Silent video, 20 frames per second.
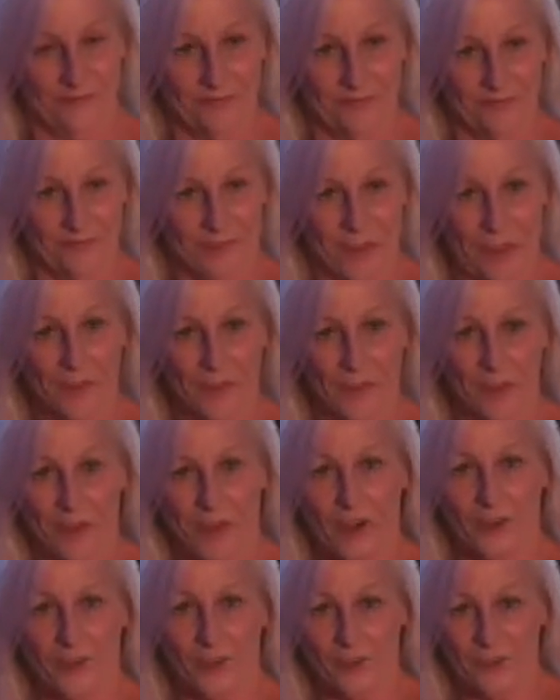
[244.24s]
Thank you,
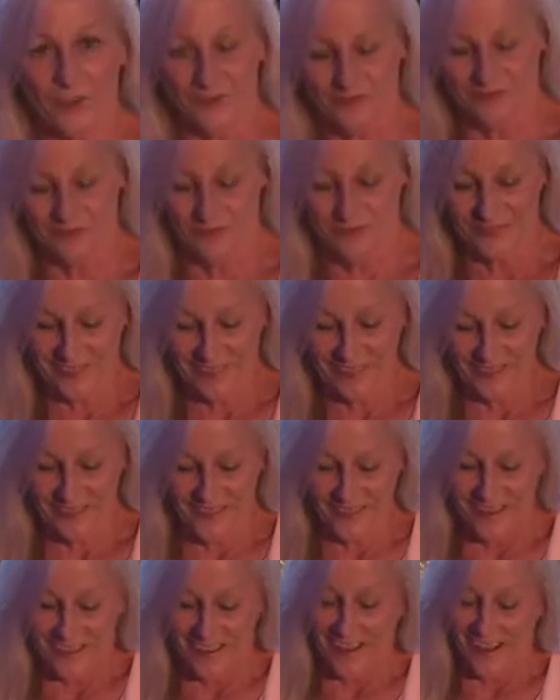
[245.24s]
Donald.
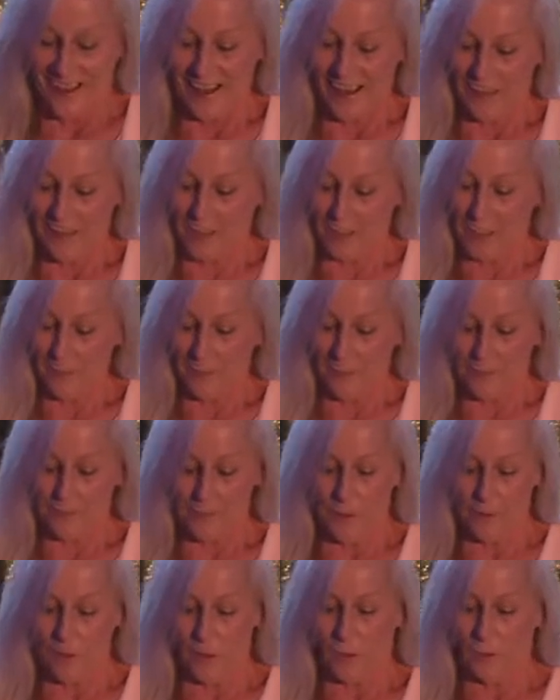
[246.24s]
I keep a
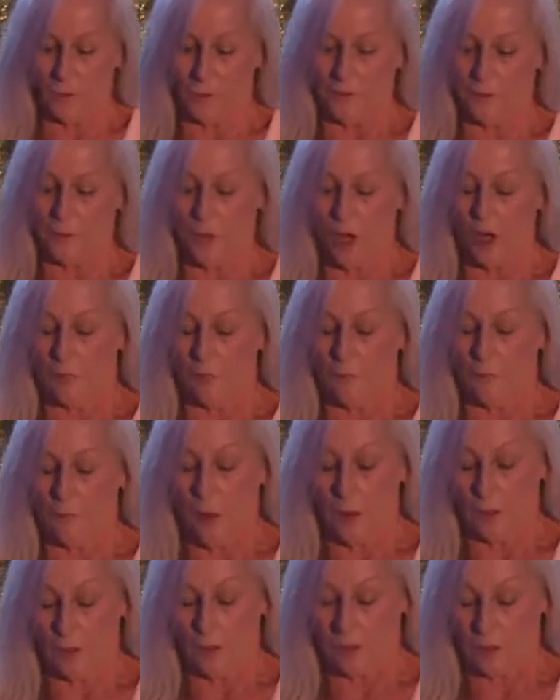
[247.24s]
photo of John
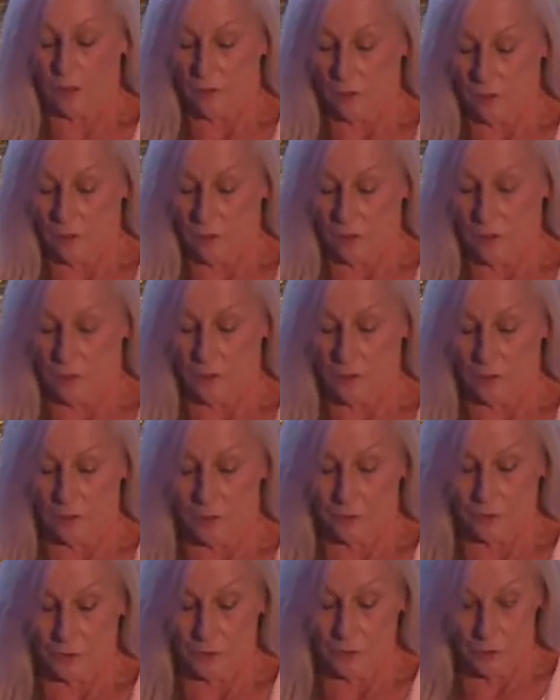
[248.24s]
Barleycorn
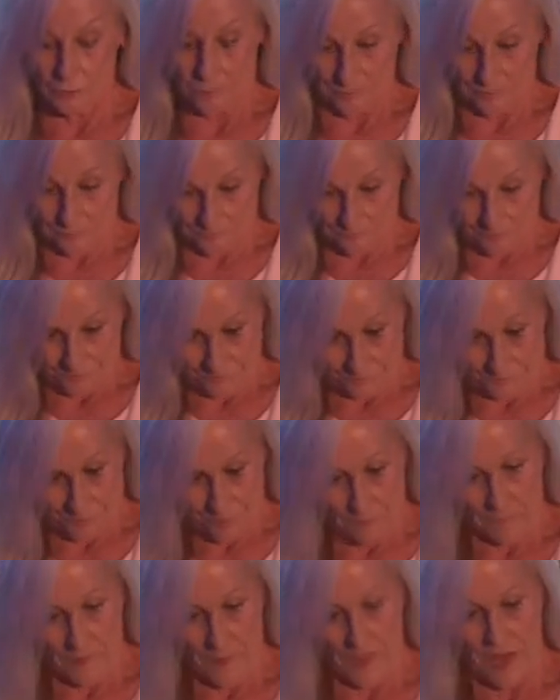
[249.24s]
close
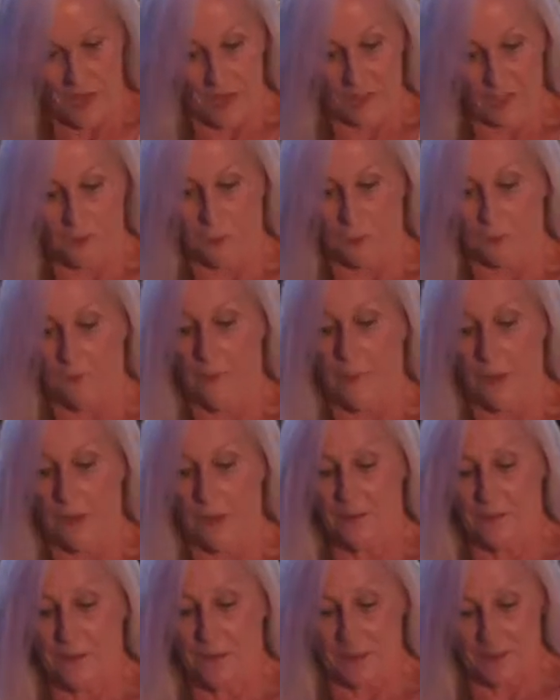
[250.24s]
by to
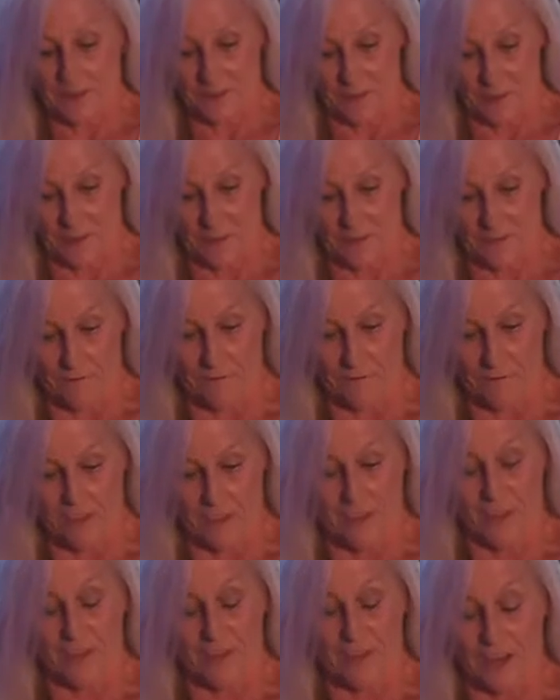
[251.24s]
remind myself
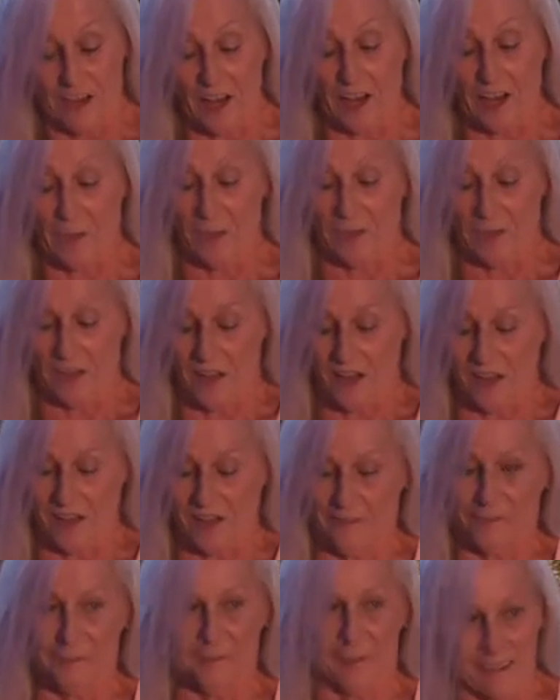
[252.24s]
that I am
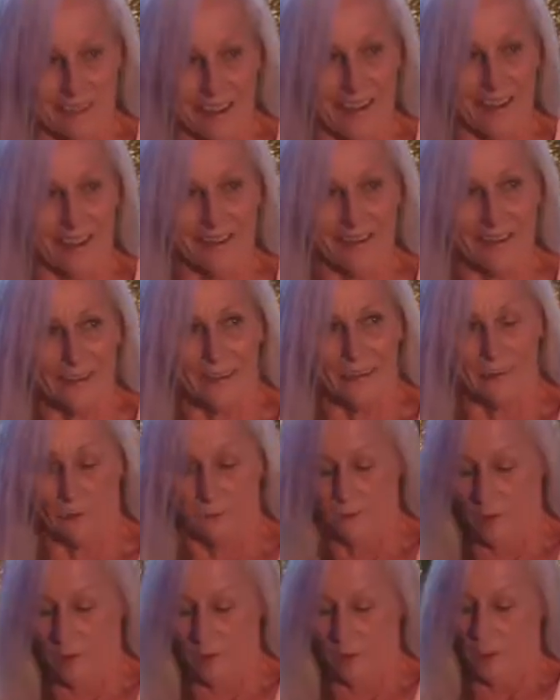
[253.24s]
alive today
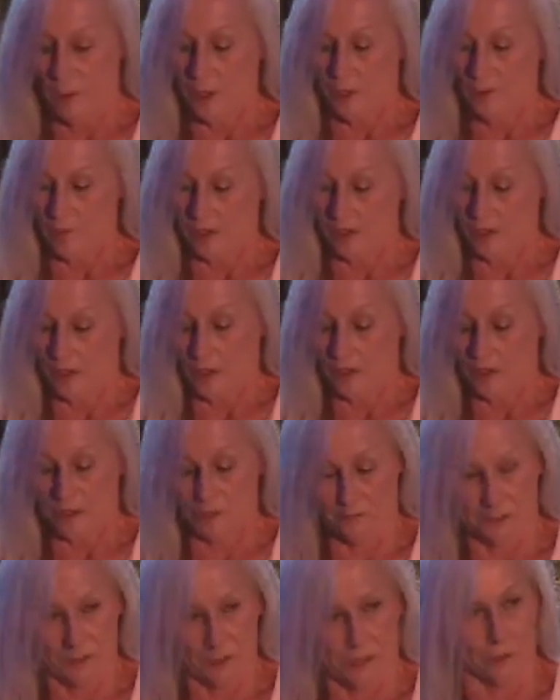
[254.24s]
because
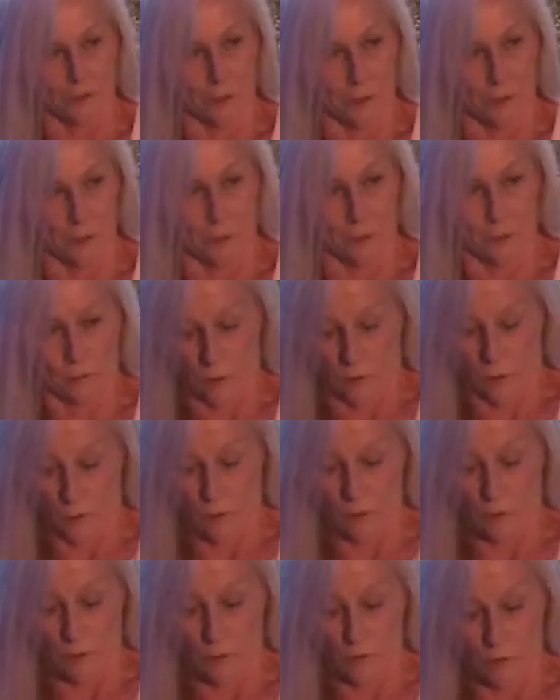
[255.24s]
of Saratoga
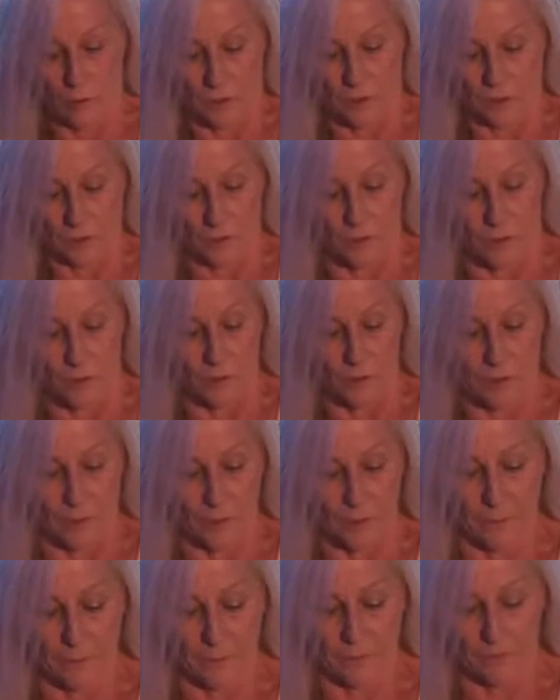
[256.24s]
WarHorse program.